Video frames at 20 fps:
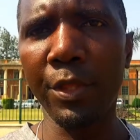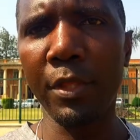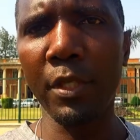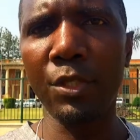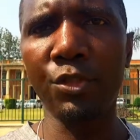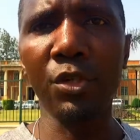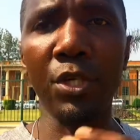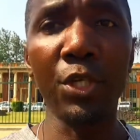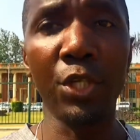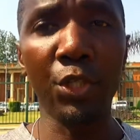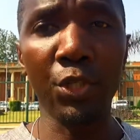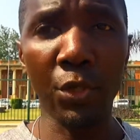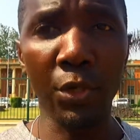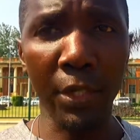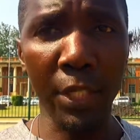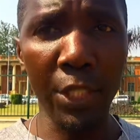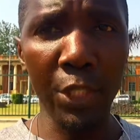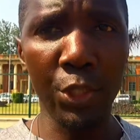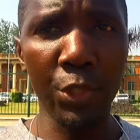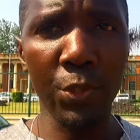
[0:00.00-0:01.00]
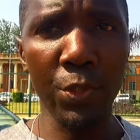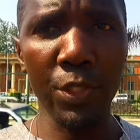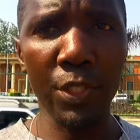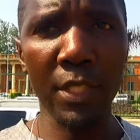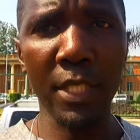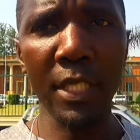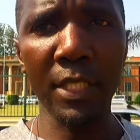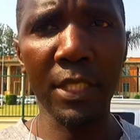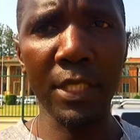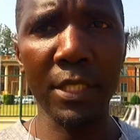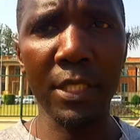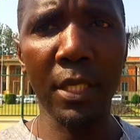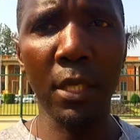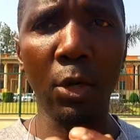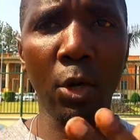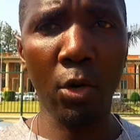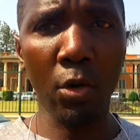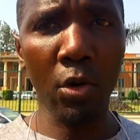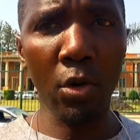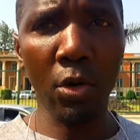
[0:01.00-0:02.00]
traditional issues, that is the
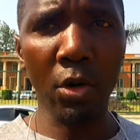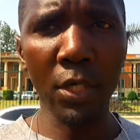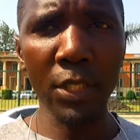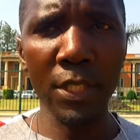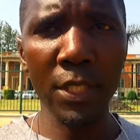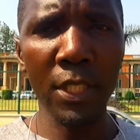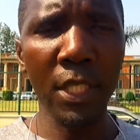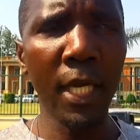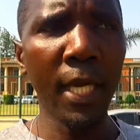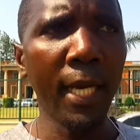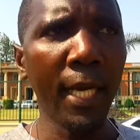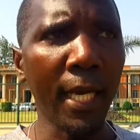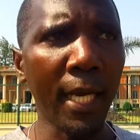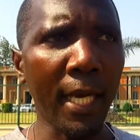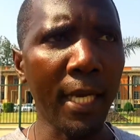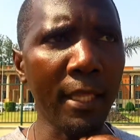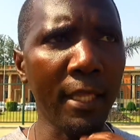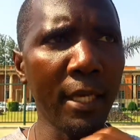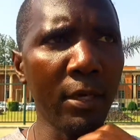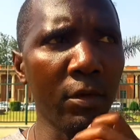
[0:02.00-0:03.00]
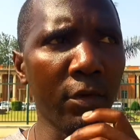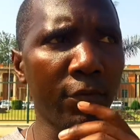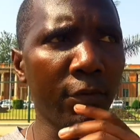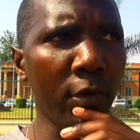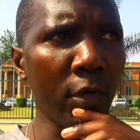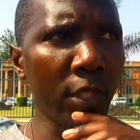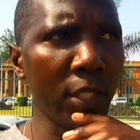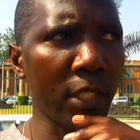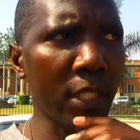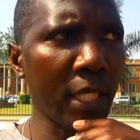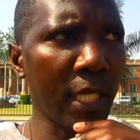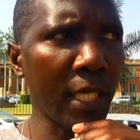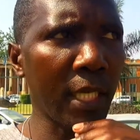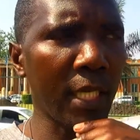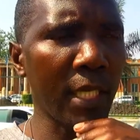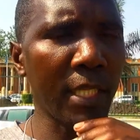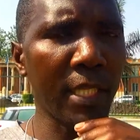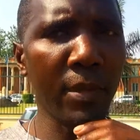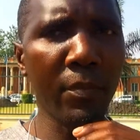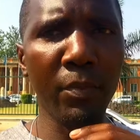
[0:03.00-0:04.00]
local courts, and then we've got
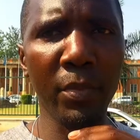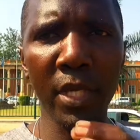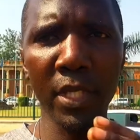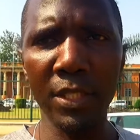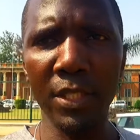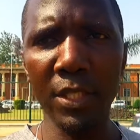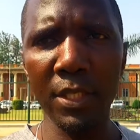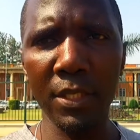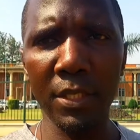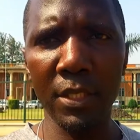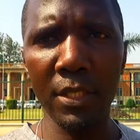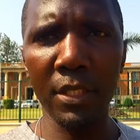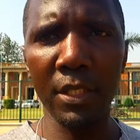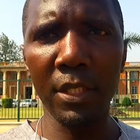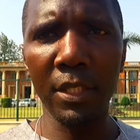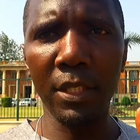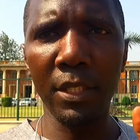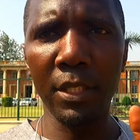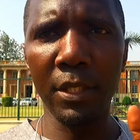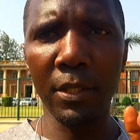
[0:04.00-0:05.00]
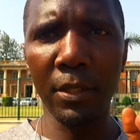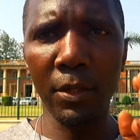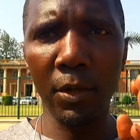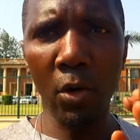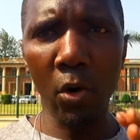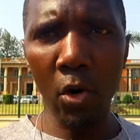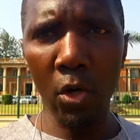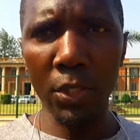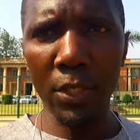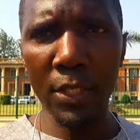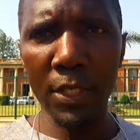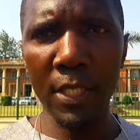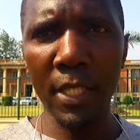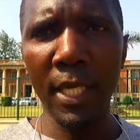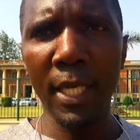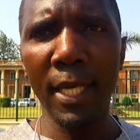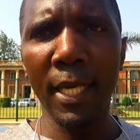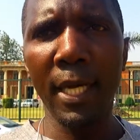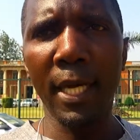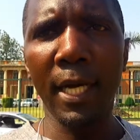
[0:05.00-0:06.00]
the Majesty Court,
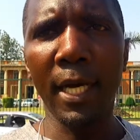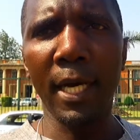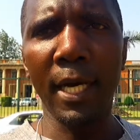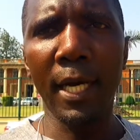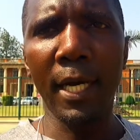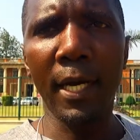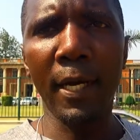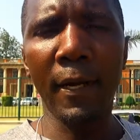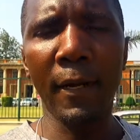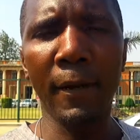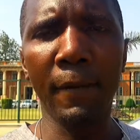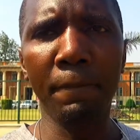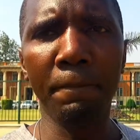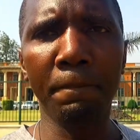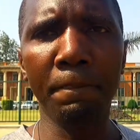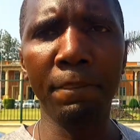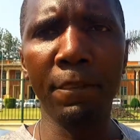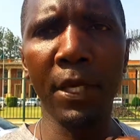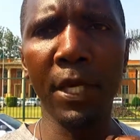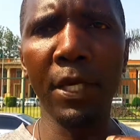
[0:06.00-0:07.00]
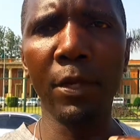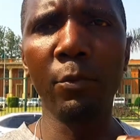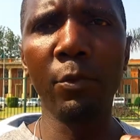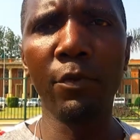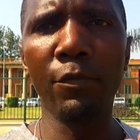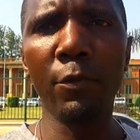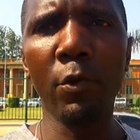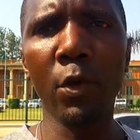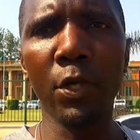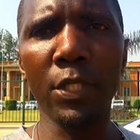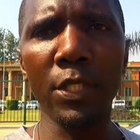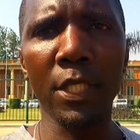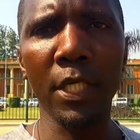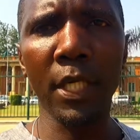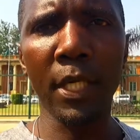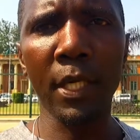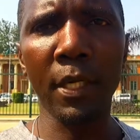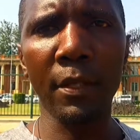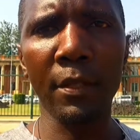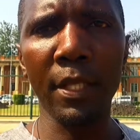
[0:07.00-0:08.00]
then we've got
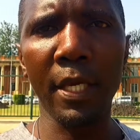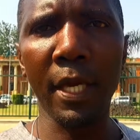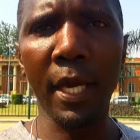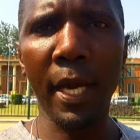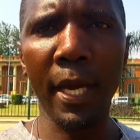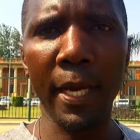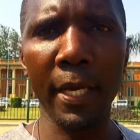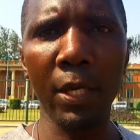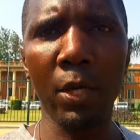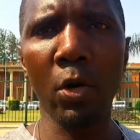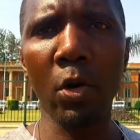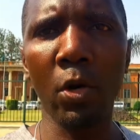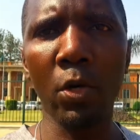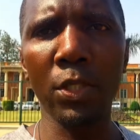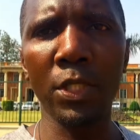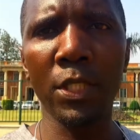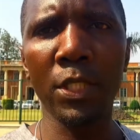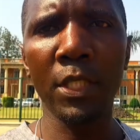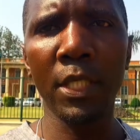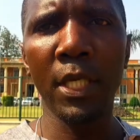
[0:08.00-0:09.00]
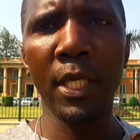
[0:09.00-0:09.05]
the High Court,